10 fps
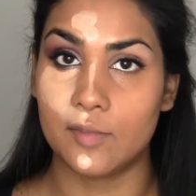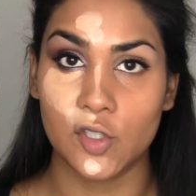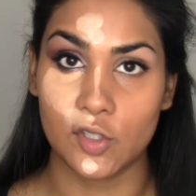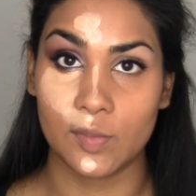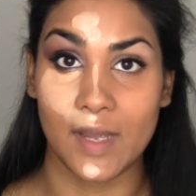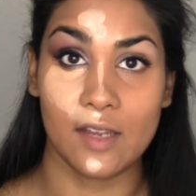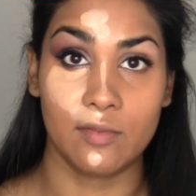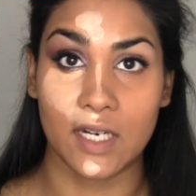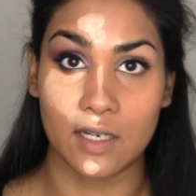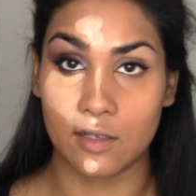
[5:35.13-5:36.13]
I'm doing my
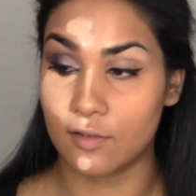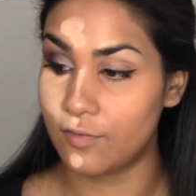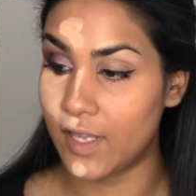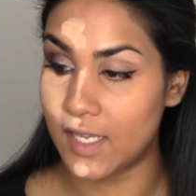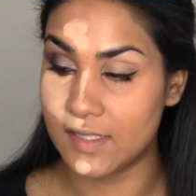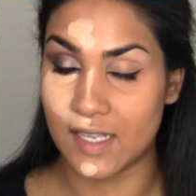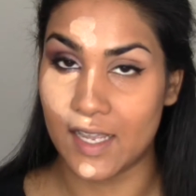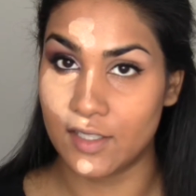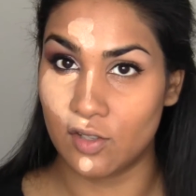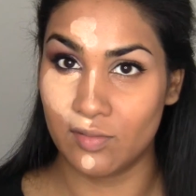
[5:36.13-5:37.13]
regular face,
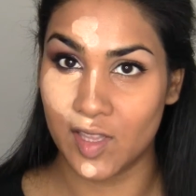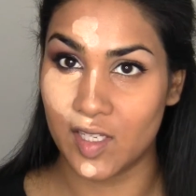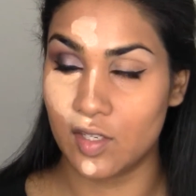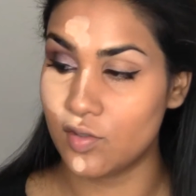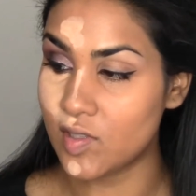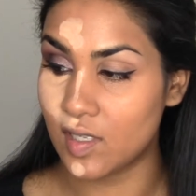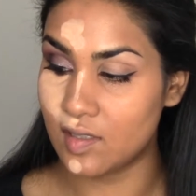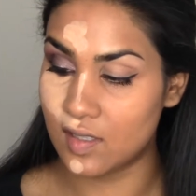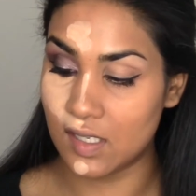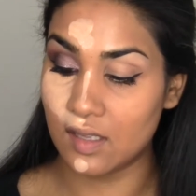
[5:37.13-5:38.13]
I don't really use
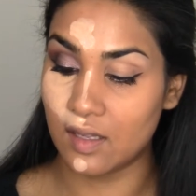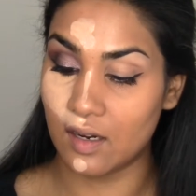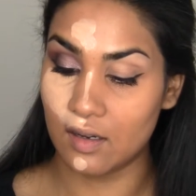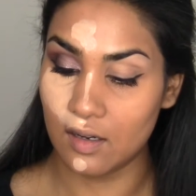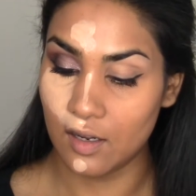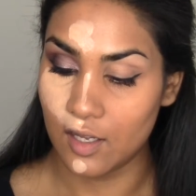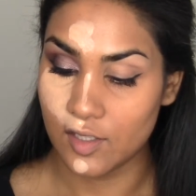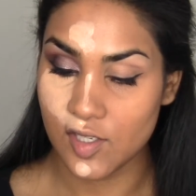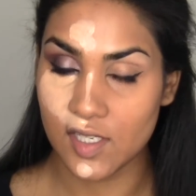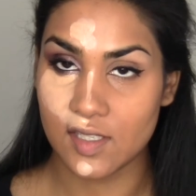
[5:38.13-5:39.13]
concealer.
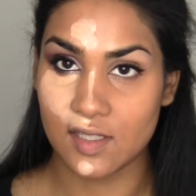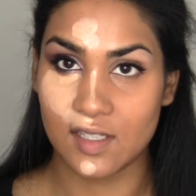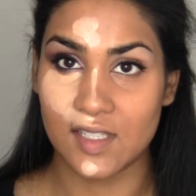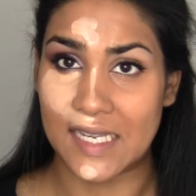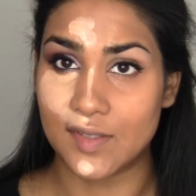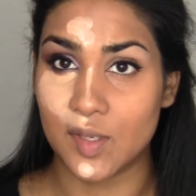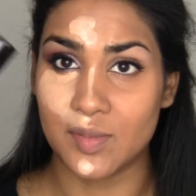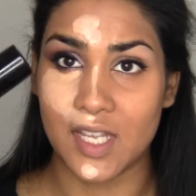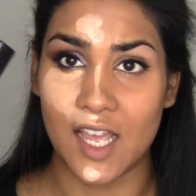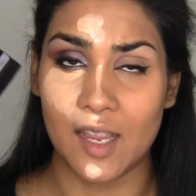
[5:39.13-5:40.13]
Just to save
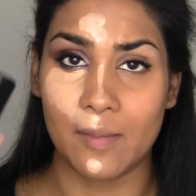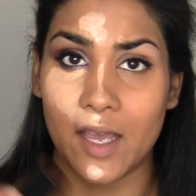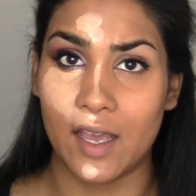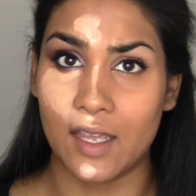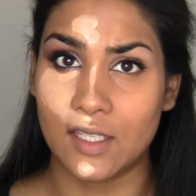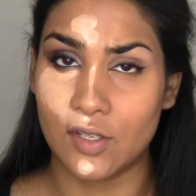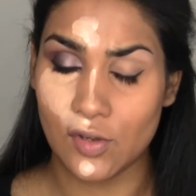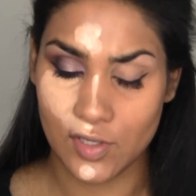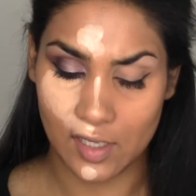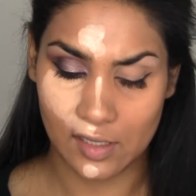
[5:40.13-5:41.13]
some time, I
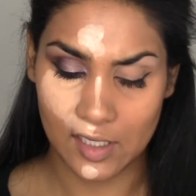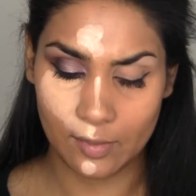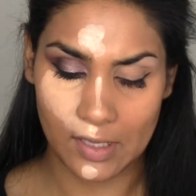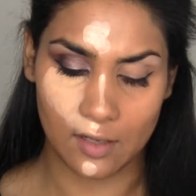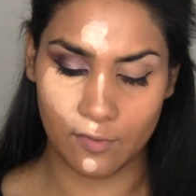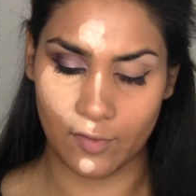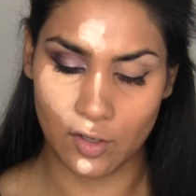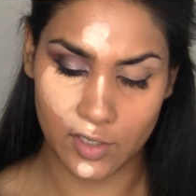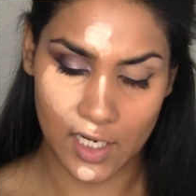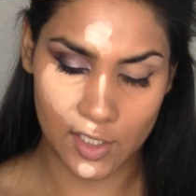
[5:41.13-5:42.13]
use a little bit of
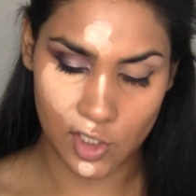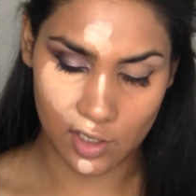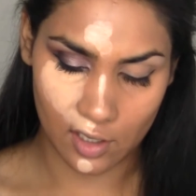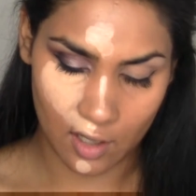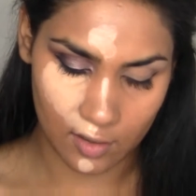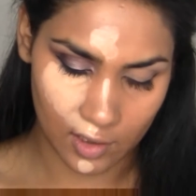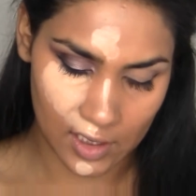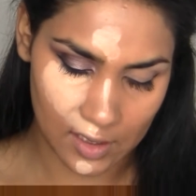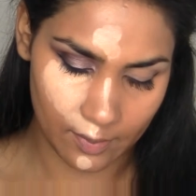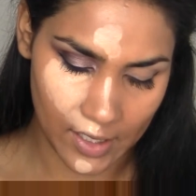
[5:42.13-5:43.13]
foundation
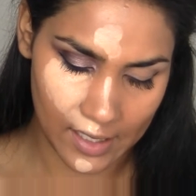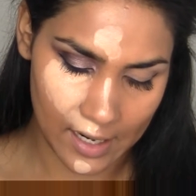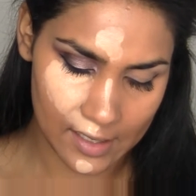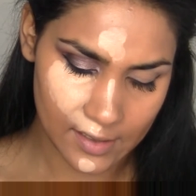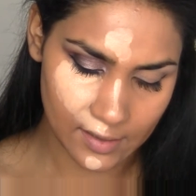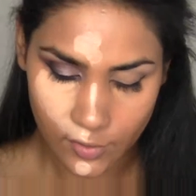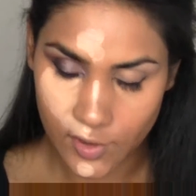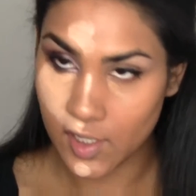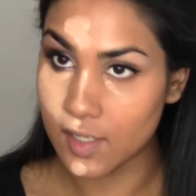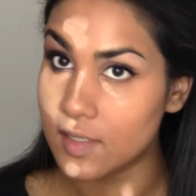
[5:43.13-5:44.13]
underneath my eyes to
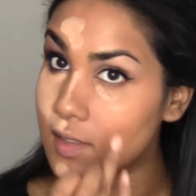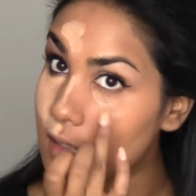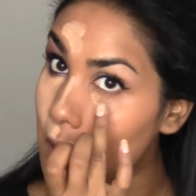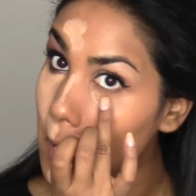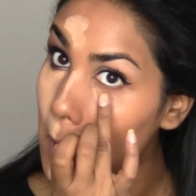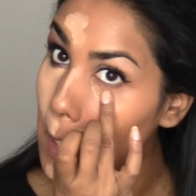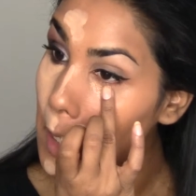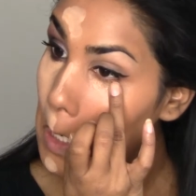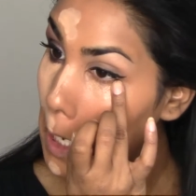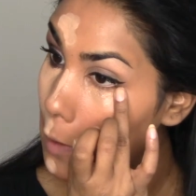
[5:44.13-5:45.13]
just
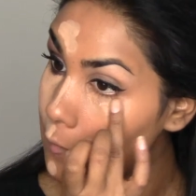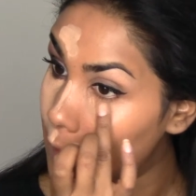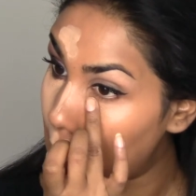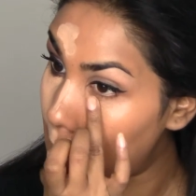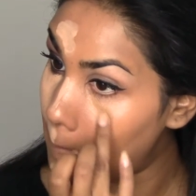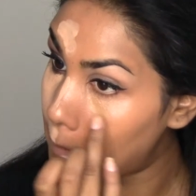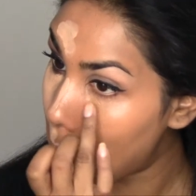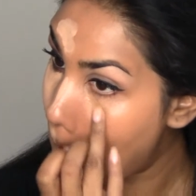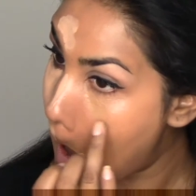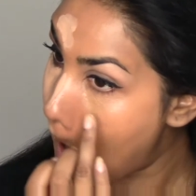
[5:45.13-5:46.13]
cover up